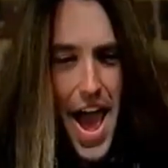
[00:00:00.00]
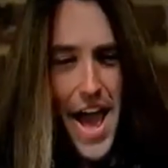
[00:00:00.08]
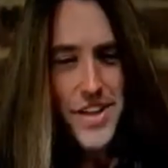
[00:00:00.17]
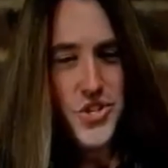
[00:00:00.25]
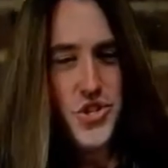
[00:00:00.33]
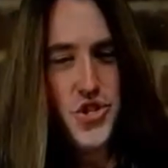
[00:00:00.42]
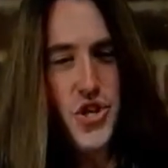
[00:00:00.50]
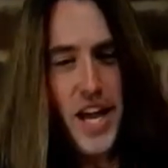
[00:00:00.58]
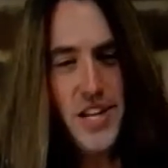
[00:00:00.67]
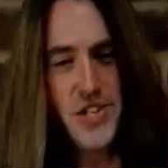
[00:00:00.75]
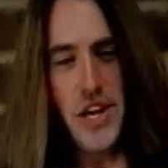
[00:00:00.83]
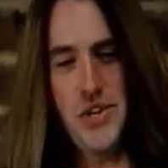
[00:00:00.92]
as
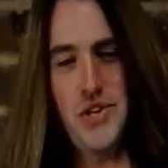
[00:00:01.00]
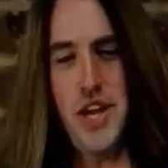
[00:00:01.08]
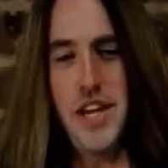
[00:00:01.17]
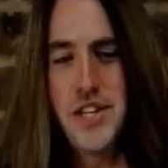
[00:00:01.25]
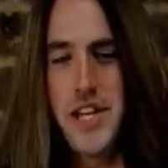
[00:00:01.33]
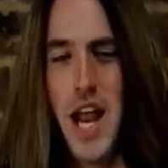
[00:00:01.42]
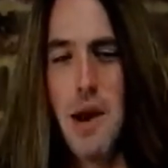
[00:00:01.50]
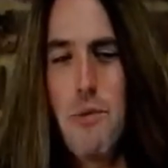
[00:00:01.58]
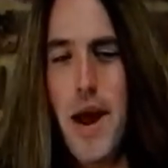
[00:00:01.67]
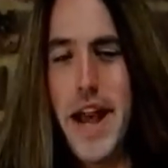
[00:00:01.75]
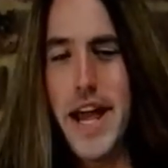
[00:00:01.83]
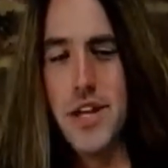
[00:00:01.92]
Jesus is
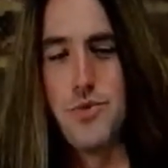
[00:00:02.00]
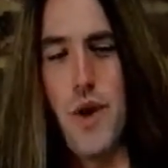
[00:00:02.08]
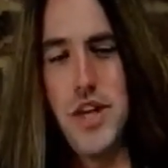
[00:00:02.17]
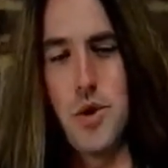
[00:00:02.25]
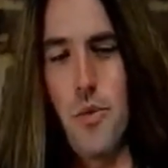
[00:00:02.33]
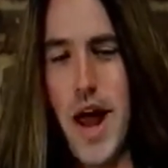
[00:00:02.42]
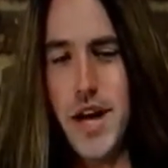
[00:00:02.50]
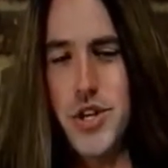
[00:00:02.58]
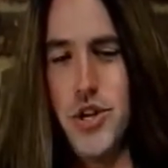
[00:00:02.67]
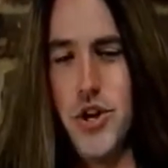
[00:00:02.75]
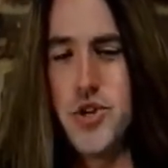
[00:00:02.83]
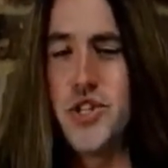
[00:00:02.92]
celebrating his
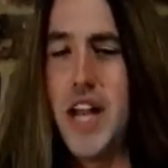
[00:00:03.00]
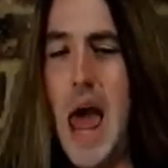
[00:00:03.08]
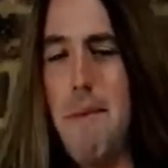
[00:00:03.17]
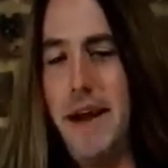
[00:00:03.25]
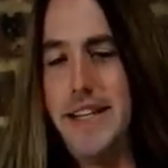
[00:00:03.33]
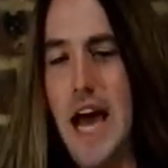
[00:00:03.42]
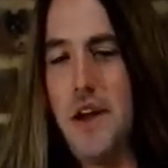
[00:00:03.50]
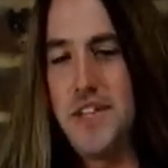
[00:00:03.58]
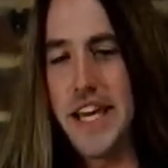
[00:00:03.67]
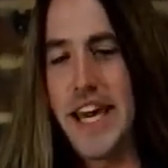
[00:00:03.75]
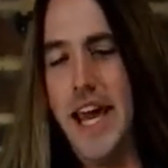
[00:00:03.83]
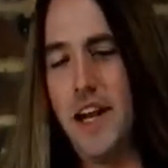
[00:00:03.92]
resurrection, you're slamming down
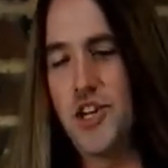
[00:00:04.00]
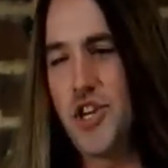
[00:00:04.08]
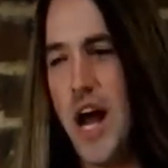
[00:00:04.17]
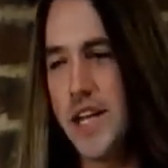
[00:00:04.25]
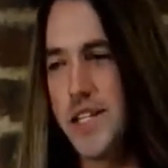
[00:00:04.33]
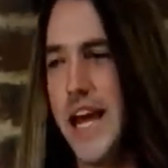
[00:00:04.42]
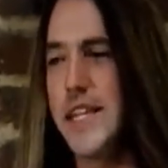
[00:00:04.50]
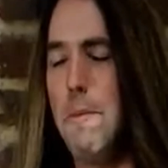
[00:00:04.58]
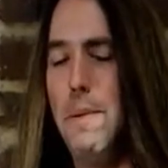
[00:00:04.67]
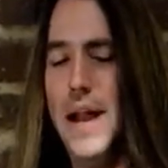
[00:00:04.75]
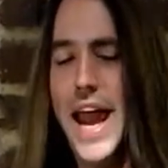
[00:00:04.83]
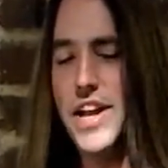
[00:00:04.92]
tequila shots like the
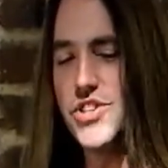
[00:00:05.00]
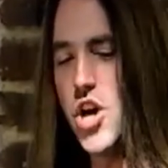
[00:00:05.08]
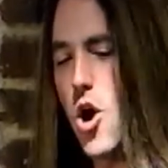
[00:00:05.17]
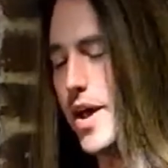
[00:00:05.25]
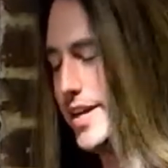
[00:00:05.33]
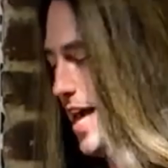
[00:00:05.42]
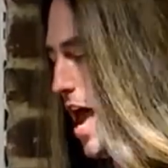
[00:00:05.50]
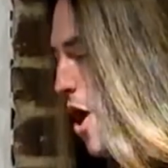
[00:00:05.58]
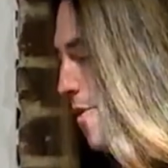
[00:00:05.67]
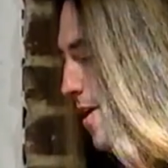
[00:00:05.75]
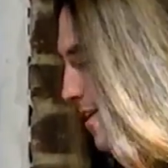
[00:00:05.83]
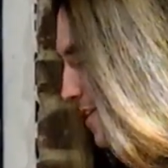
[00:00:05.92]
plane is going
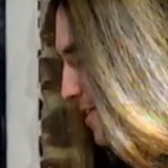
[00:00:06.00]
down.